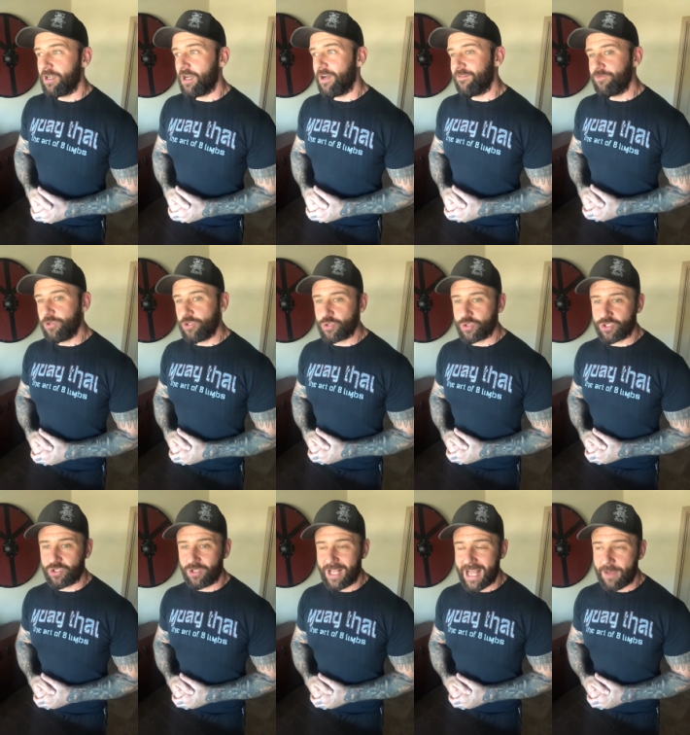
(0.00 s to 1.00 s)
of
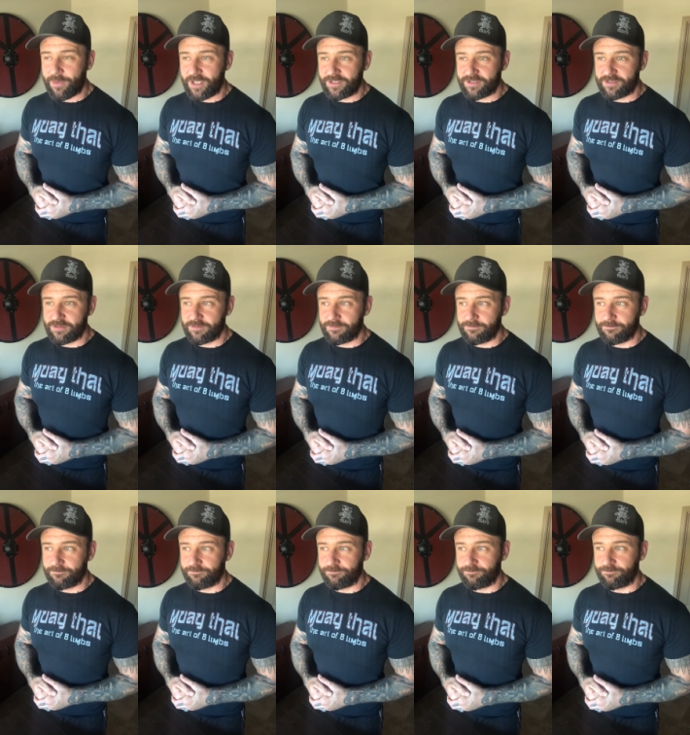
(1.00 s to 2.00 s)
nutritional habits,
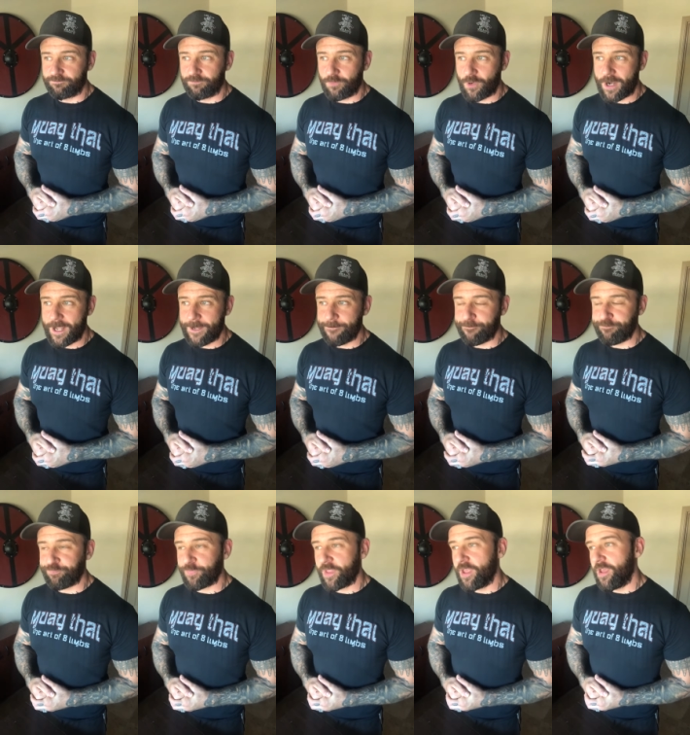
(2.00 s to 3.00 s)
right? Right.